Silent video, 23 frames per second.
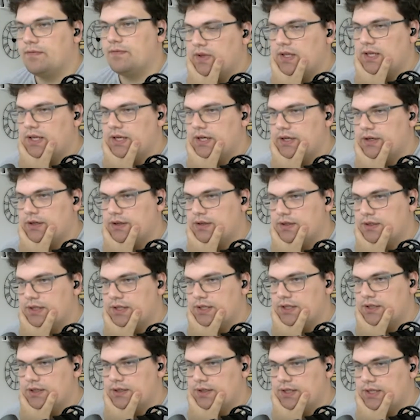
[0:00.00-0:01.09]
Here,
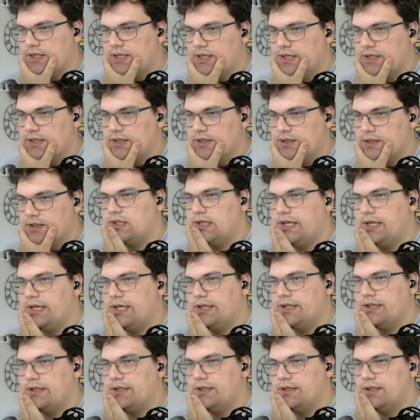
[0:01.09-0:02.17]
here, here.
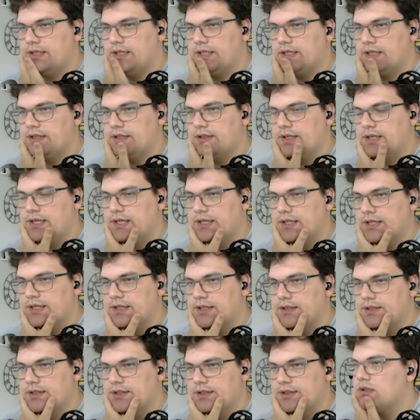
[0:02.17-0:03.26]
Here, here,
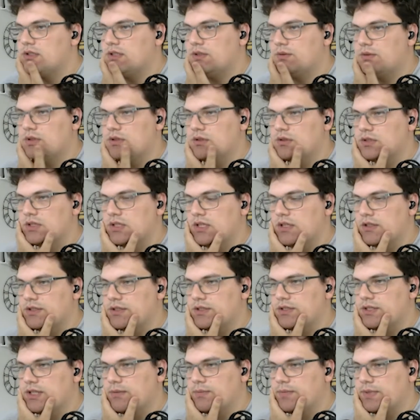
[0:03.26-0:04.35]
here. Don't want to lose another
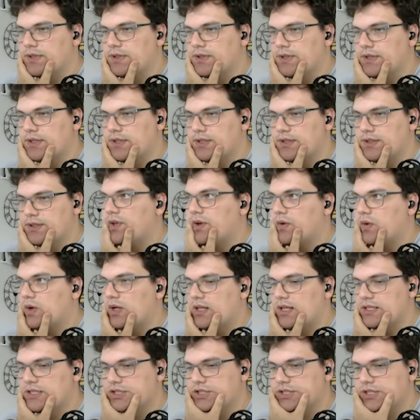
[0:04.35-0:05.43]
time period. Well,
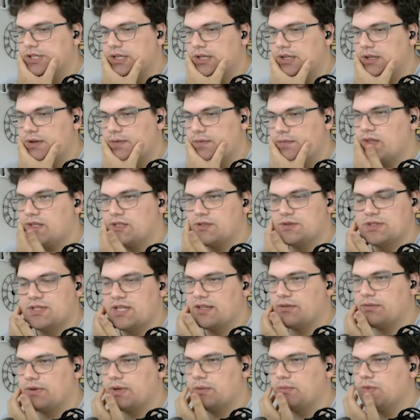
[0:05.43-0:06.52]
I just did. This was not
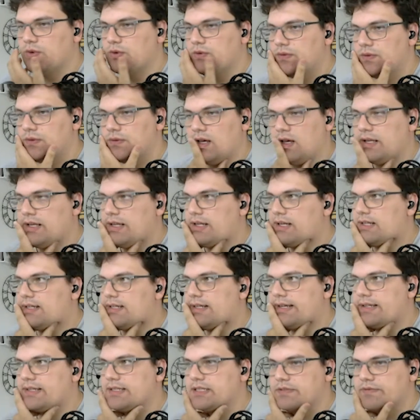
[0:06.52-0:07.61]
the right move. I need to
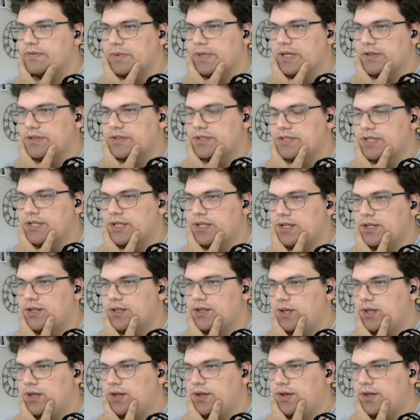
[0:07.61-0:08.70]
attack this from the outside.
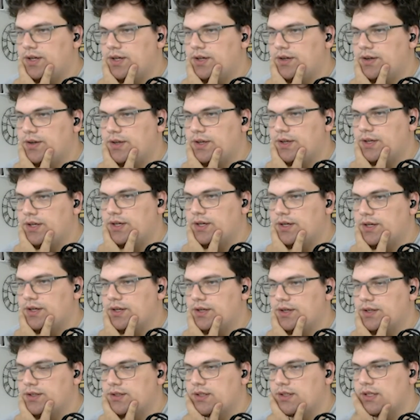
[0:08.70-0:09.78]
Here, here, here,
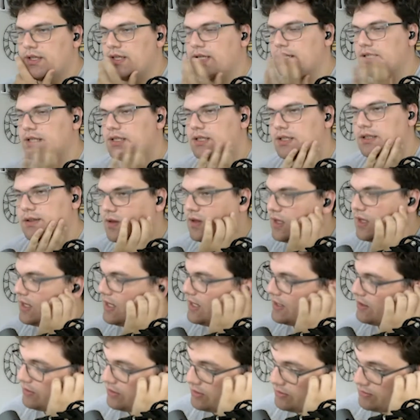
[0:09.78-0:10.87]
here. I
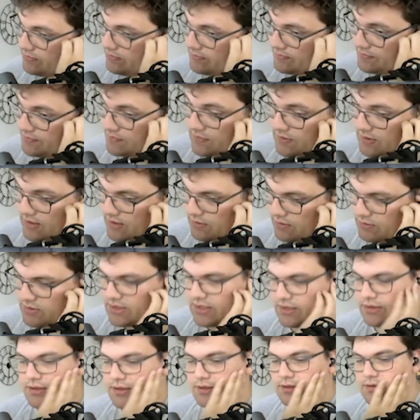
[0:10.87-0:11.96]
don't know. That was
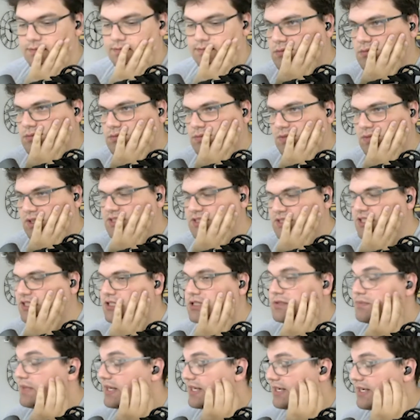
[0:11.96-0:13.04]
not good. This is
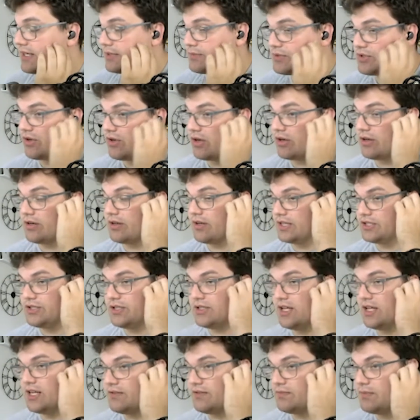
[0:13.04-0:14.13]
just making it stronger. I should
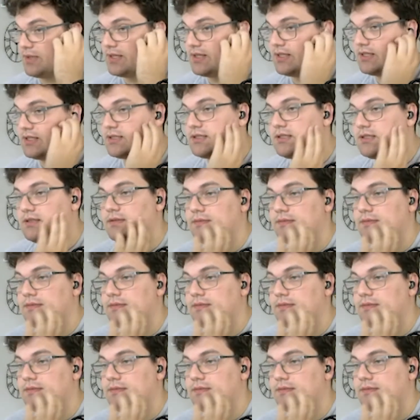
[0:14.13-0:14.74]
not have played this.